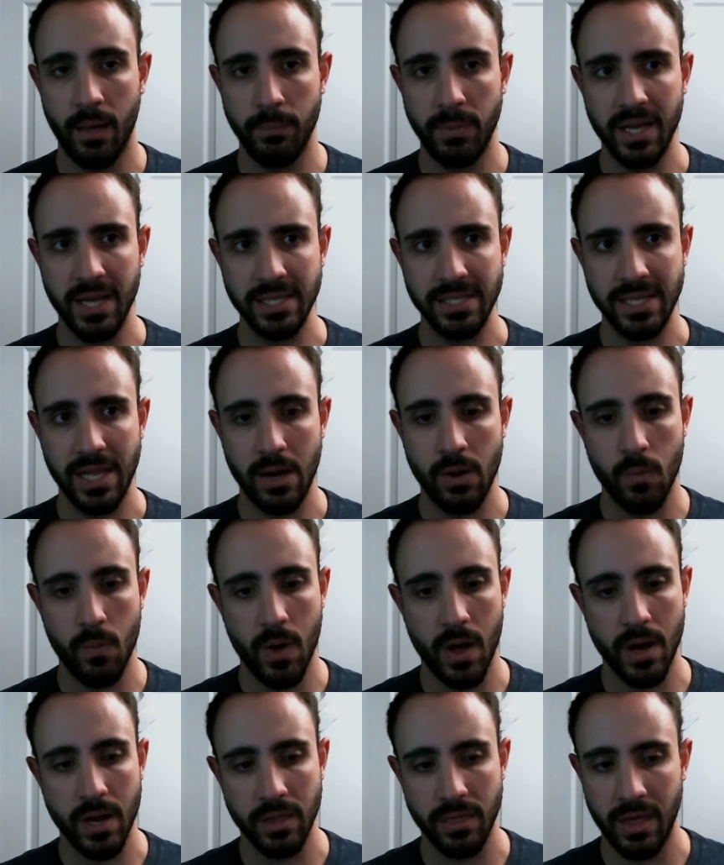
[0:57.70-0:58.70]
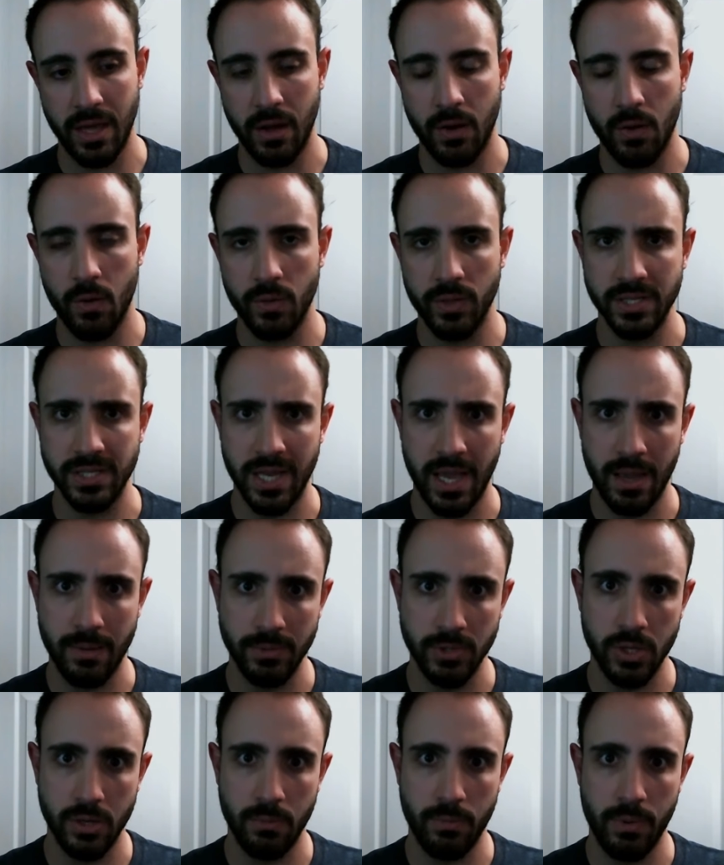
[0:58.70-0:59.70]
because I don't want to think, oh, this game
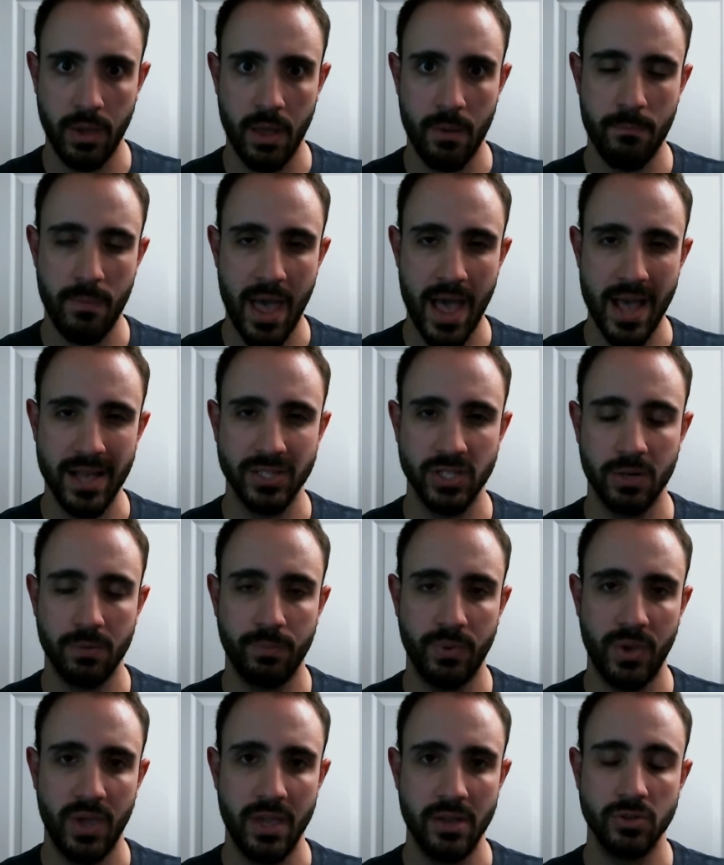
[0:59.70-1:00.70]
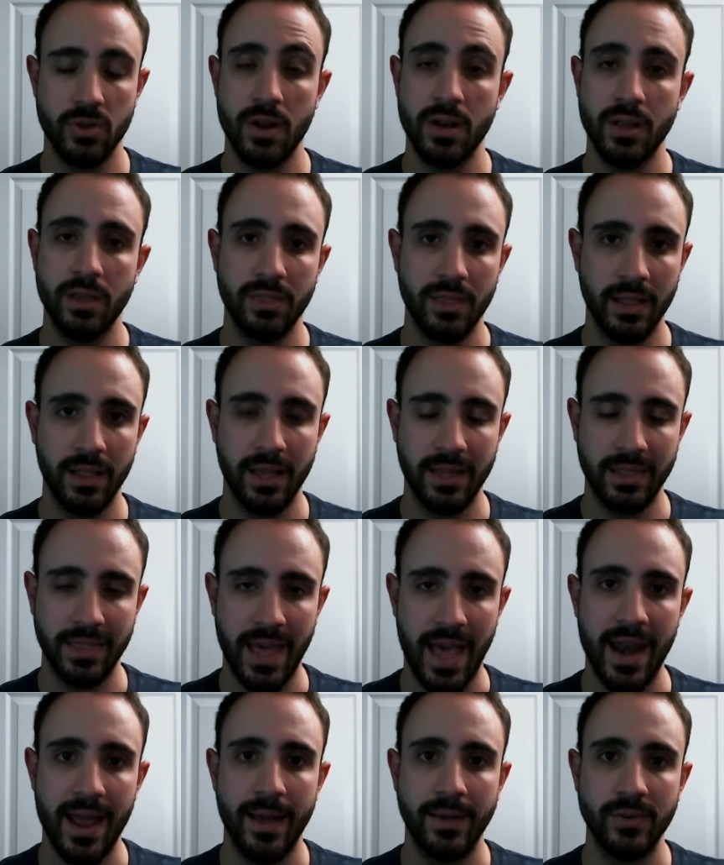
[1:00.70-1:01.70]
is going to be a masterpiece or anything like that.